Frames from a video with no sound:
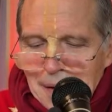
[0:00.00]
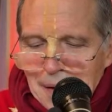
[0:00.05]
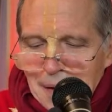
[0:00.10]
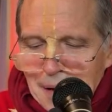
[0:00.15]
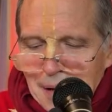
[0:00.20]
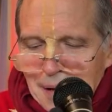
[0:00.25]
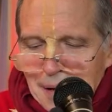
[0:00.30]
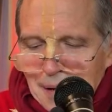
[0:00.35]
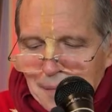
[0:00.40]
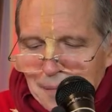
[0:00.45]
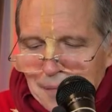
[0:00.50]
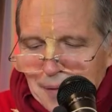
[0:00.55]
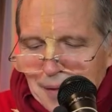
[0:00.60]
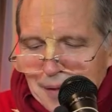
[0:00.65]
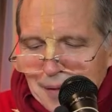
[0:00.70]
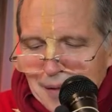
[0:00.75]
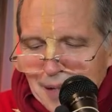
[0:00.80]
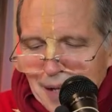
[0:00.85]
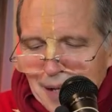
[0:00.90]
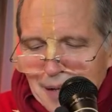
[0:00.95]
Uh,
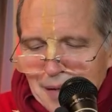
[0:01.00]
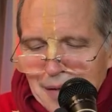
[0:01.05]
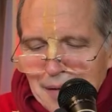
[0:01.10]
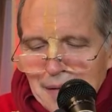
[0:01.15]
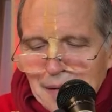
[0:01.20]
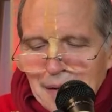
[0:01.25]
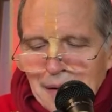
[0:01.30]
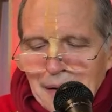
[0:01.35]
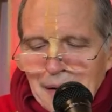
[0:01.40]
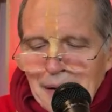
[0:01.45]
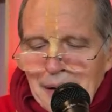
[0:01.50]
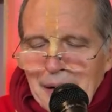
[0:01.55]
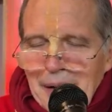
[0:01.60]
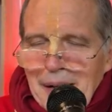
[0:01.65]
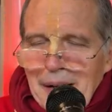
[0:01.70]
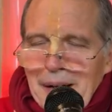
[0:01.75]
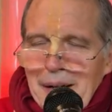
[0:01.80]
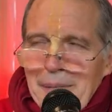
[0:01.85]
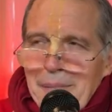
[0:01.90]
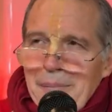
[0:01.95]
they uh,
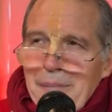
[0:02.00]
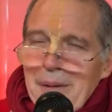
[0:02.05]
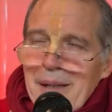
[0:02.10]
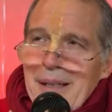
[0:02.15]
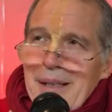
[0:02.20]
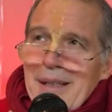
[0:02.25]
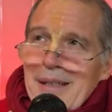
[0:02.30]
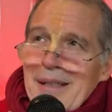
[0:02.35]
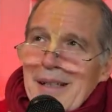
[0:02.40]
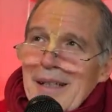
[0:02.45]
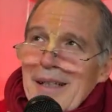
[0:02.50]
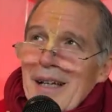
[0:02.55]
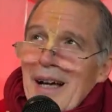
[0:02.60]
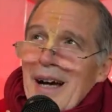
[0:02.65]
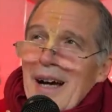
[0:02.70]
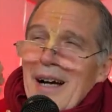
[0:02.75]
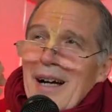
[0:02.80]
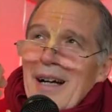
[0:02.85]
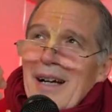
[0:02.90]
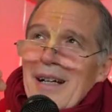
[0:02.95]
immediately
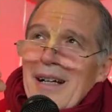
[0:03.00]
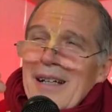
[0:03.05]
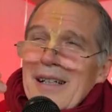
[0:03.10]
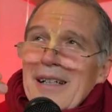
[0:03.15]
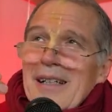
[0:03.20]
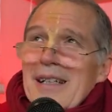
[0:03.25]
are,